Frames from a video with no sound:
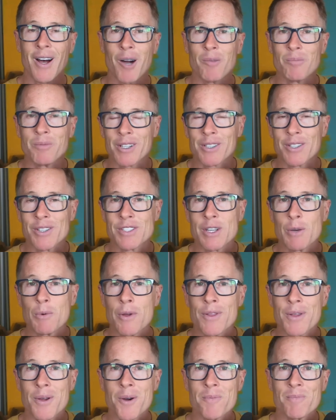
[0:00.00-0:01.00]
Dr. C
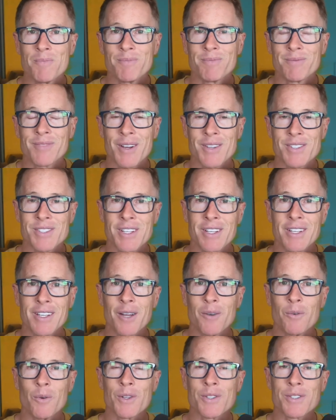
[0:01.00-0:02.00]
with you. I'll see you
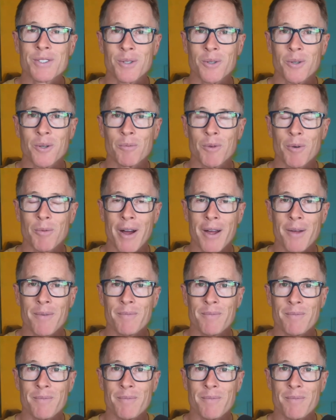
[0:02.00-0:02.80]
again real soon. Bye-bye.